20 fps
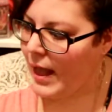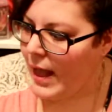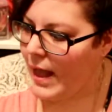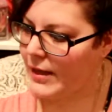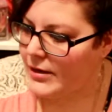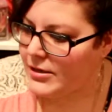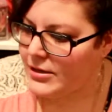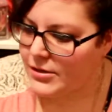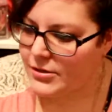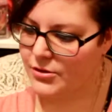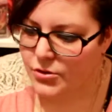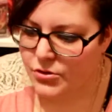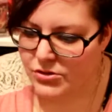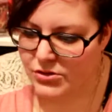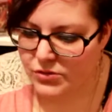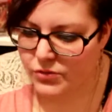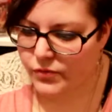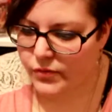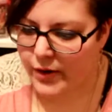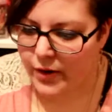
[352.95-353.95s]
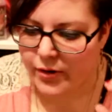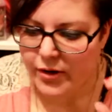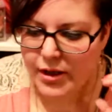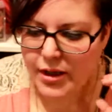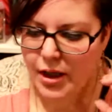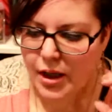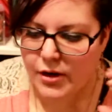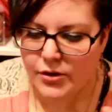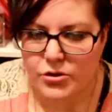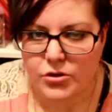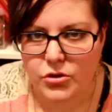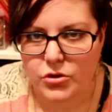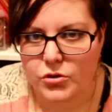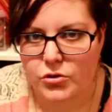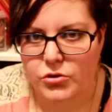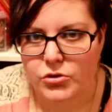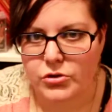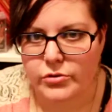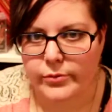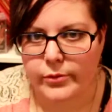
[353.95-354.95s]
And he uses very
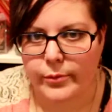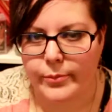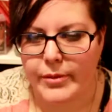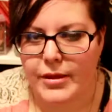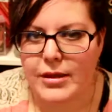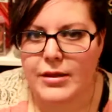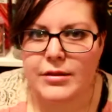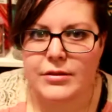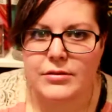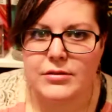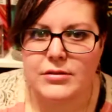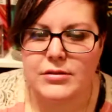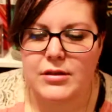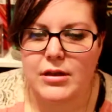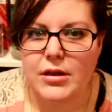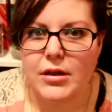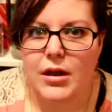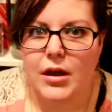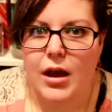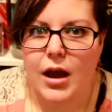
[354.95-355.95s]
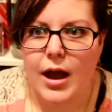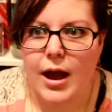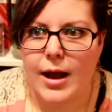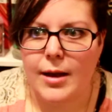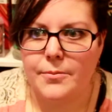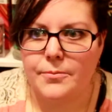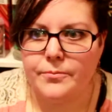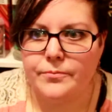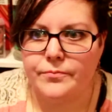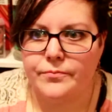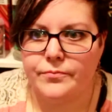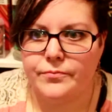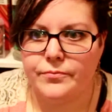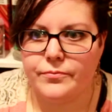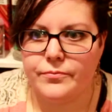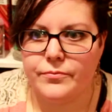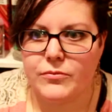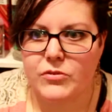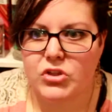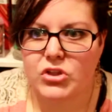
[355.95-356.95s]
unusual means um,
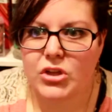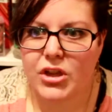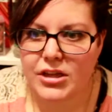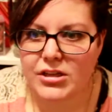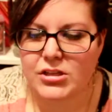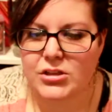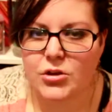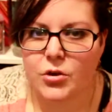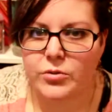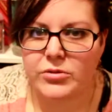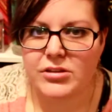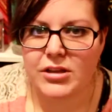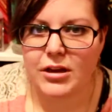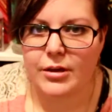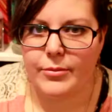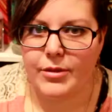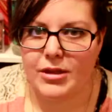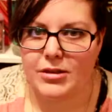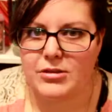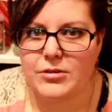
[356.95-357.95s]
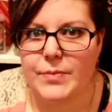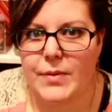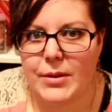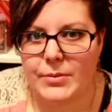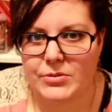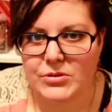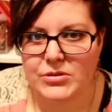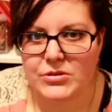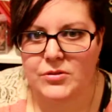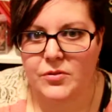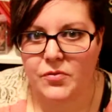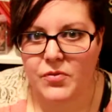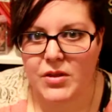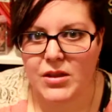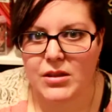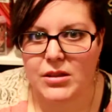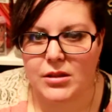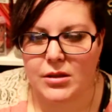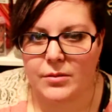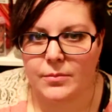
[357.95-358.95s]
to get to know his enemy and to be able to
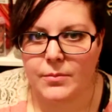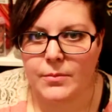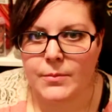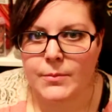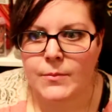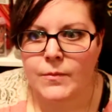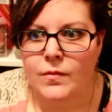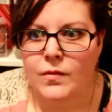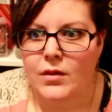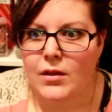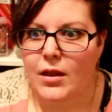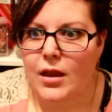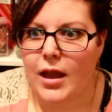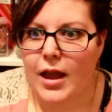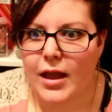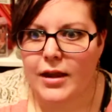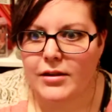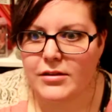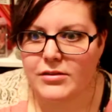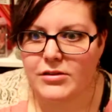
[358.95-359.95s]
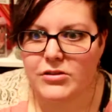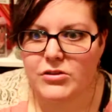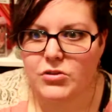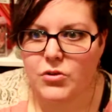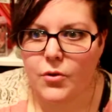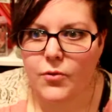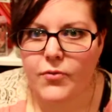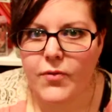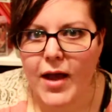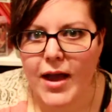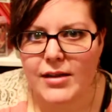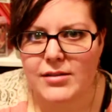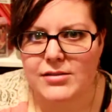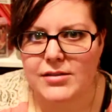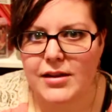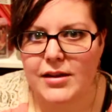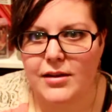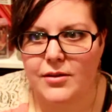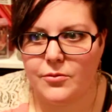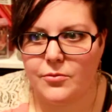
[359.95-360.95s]
defeat them and it's just so
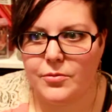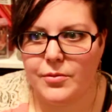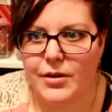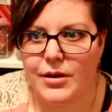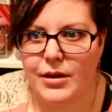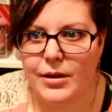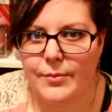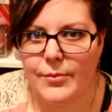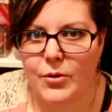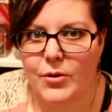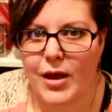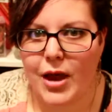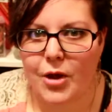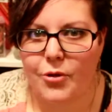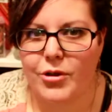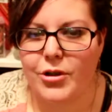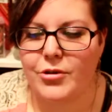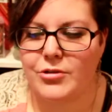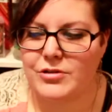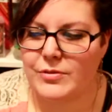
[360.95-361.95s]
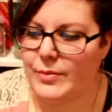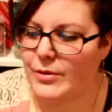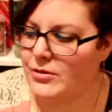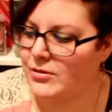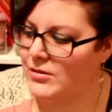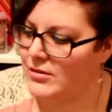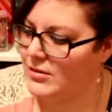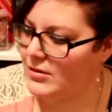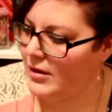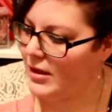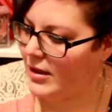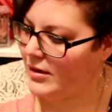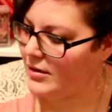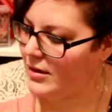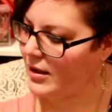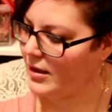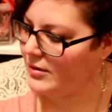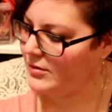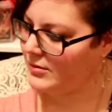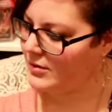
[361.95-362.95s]
fascinating reading about how he goes about and, and,
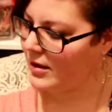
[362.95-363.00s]
and